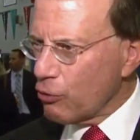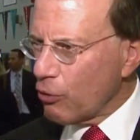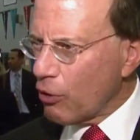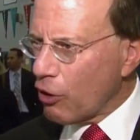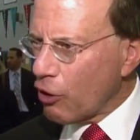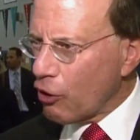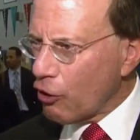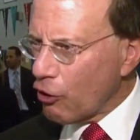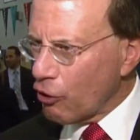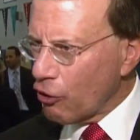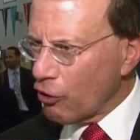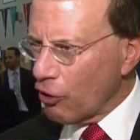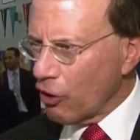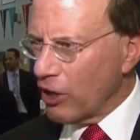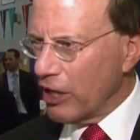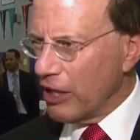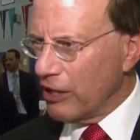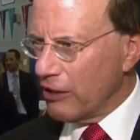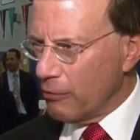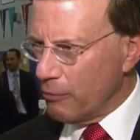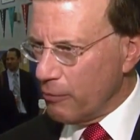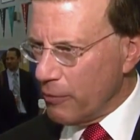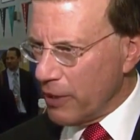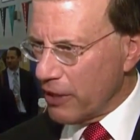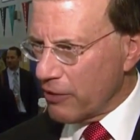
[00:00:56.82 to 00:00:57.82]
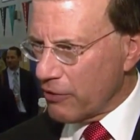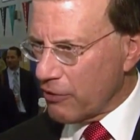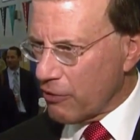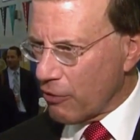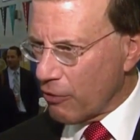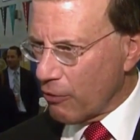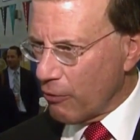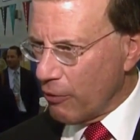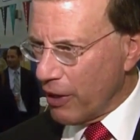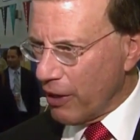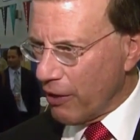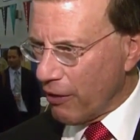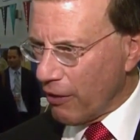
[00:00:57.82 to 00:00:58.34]
who are early to
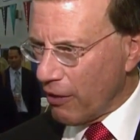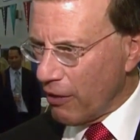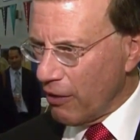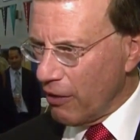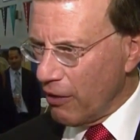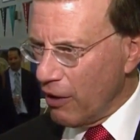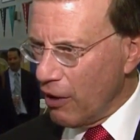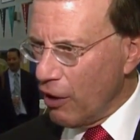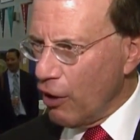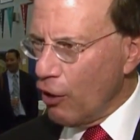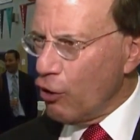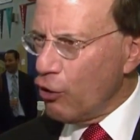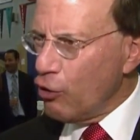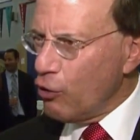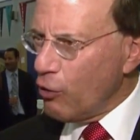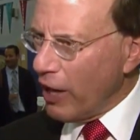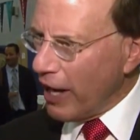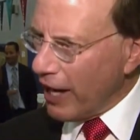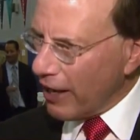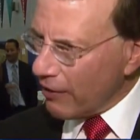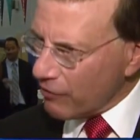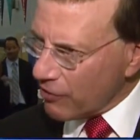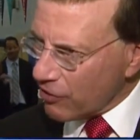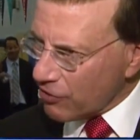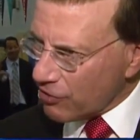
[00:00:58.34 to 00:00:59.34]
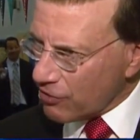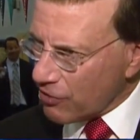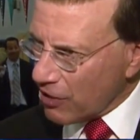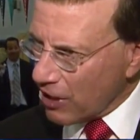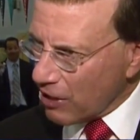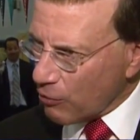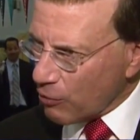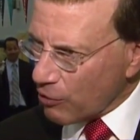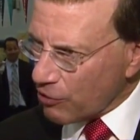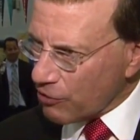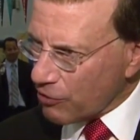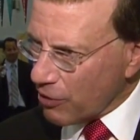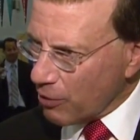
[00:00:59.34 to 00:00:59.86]
mid-career, who have
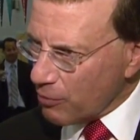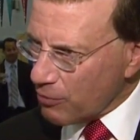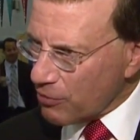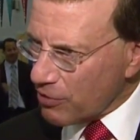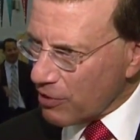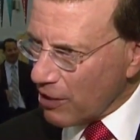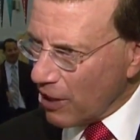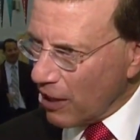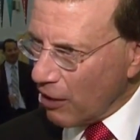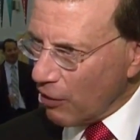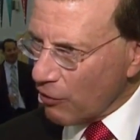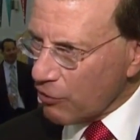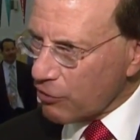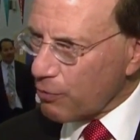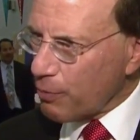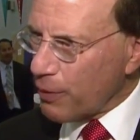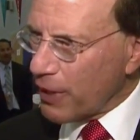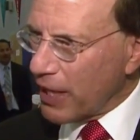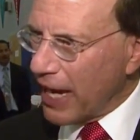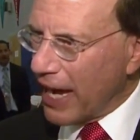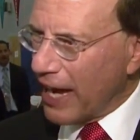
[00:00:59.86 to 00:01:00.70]
distinguished themselves but